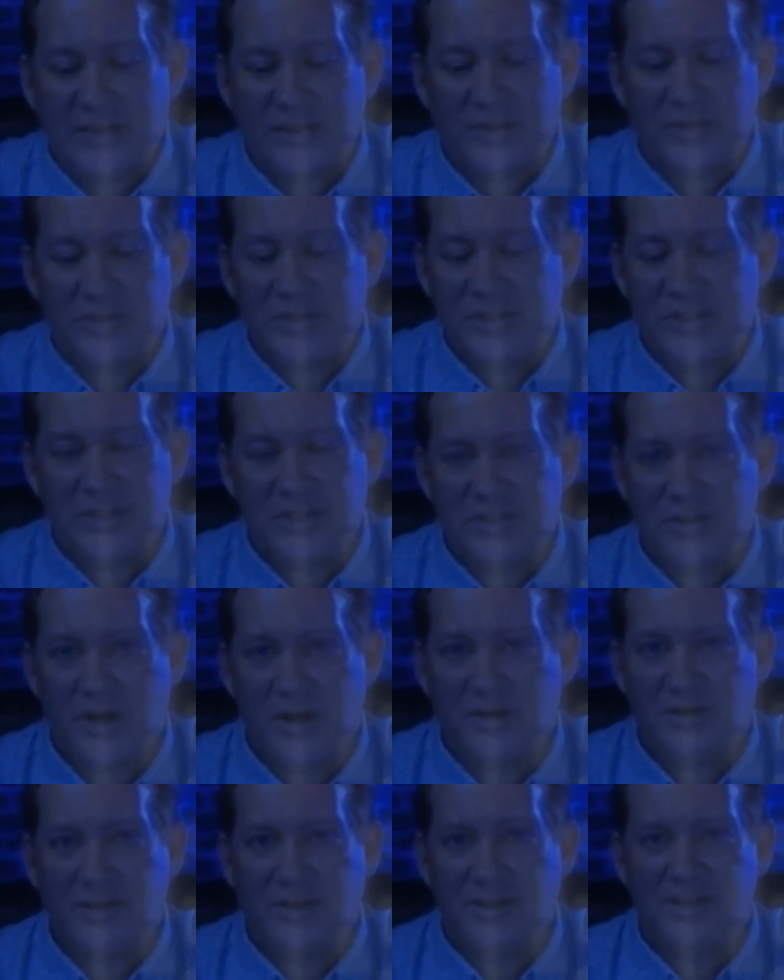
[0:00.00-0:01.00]
is just
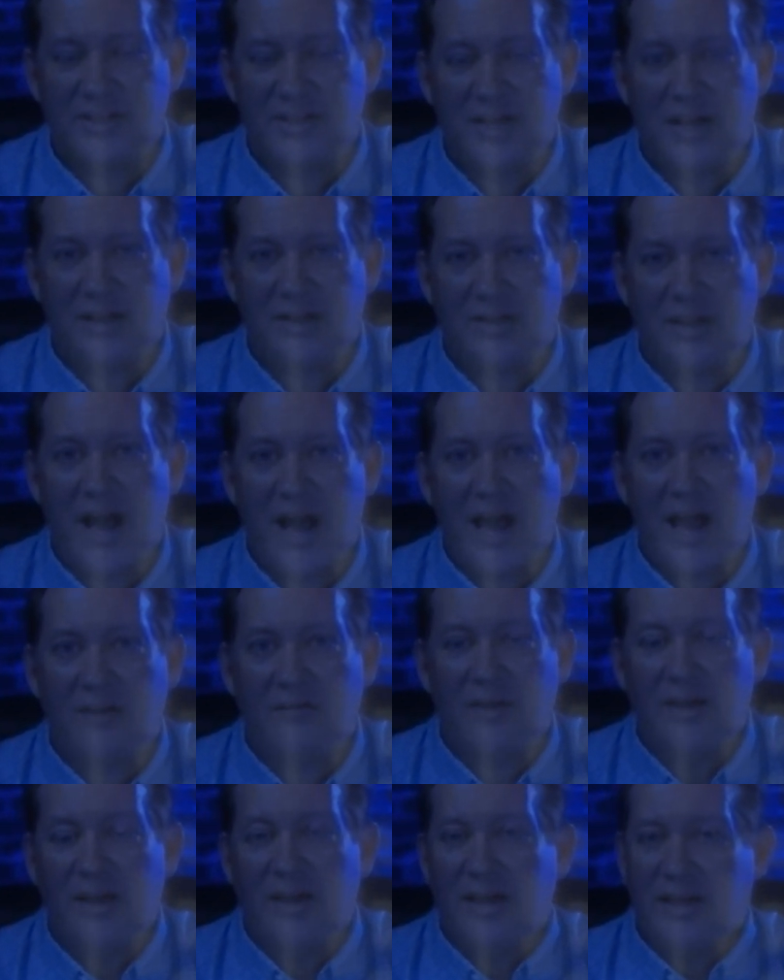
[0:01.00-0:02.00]
struggling to stay alive
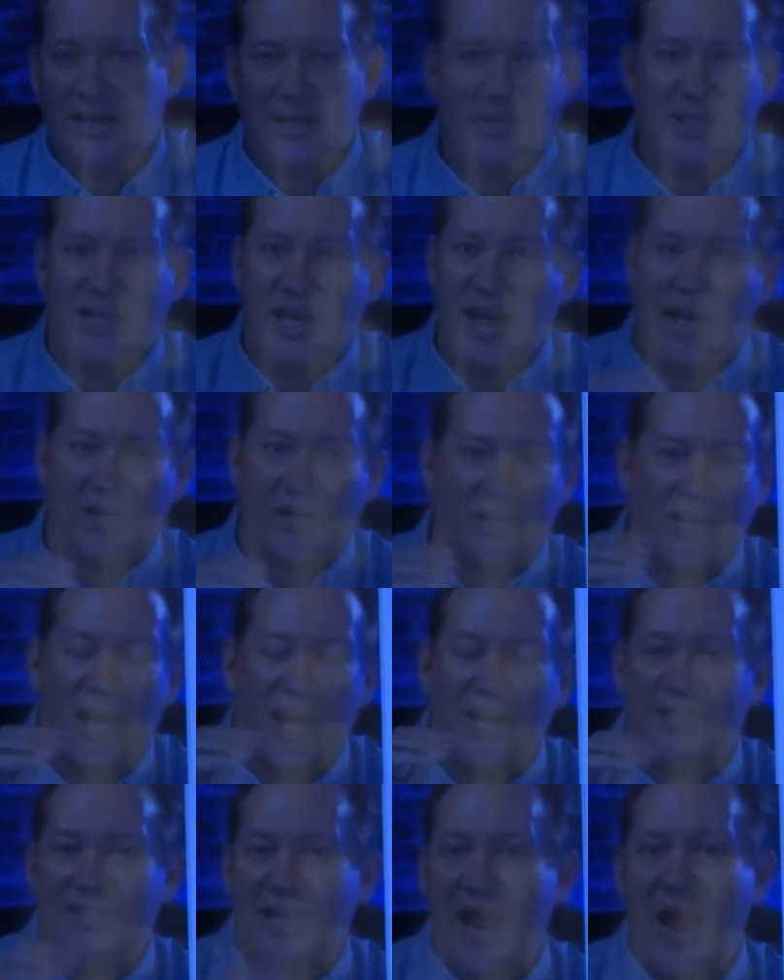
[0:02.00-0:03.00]
because you got
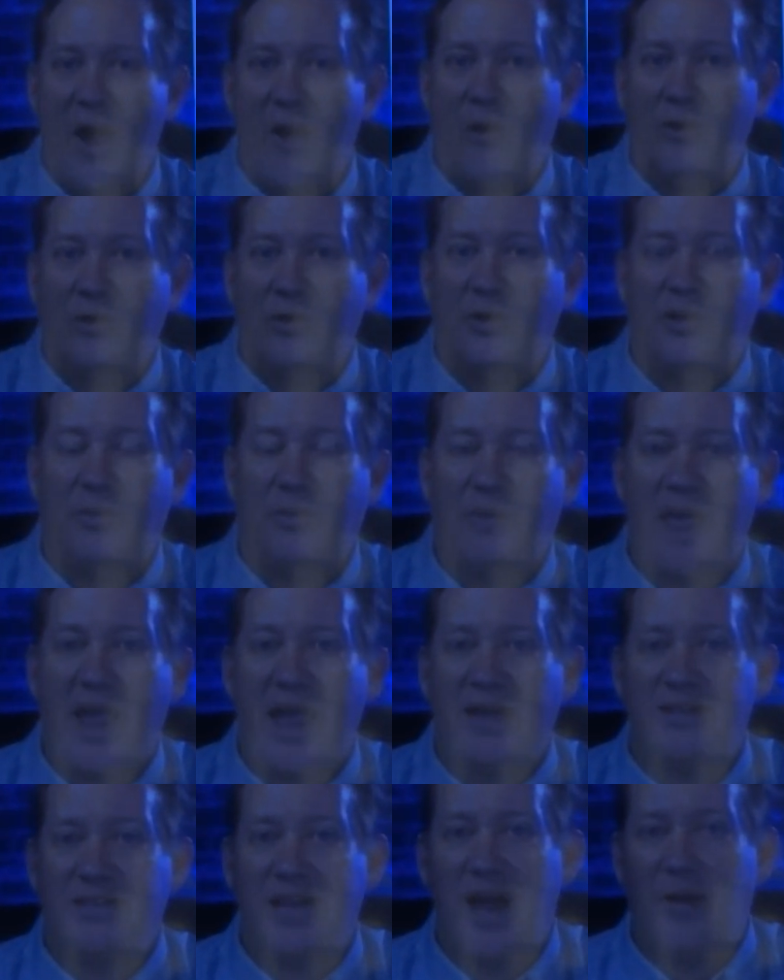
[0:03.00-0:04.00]
shut down during the
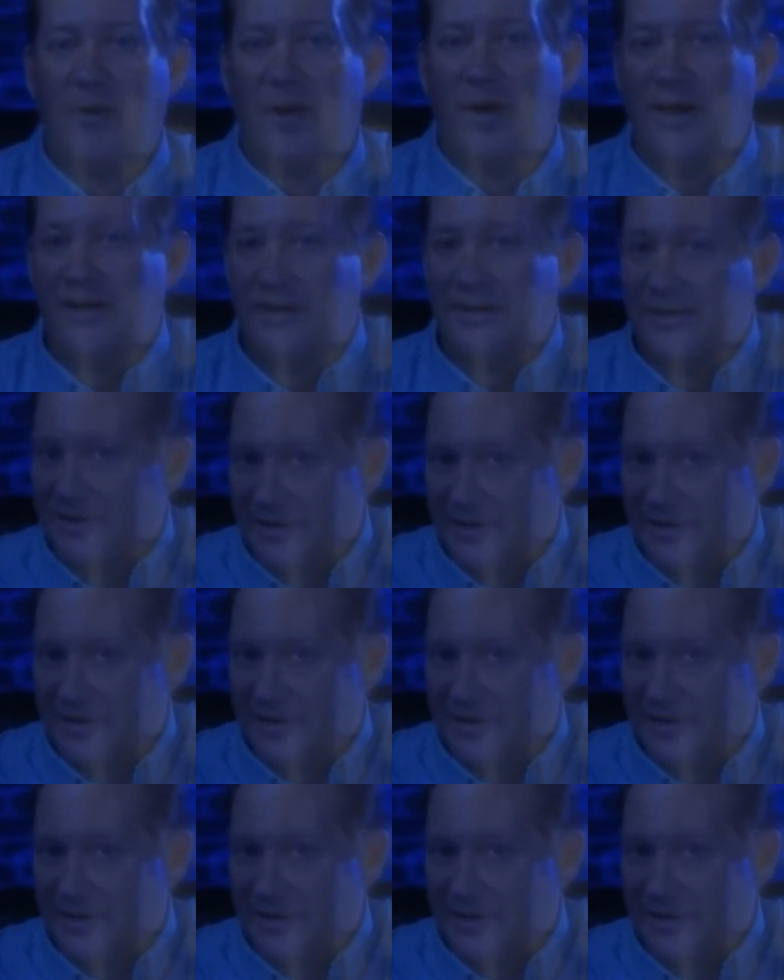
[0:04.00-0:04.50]
pandemic.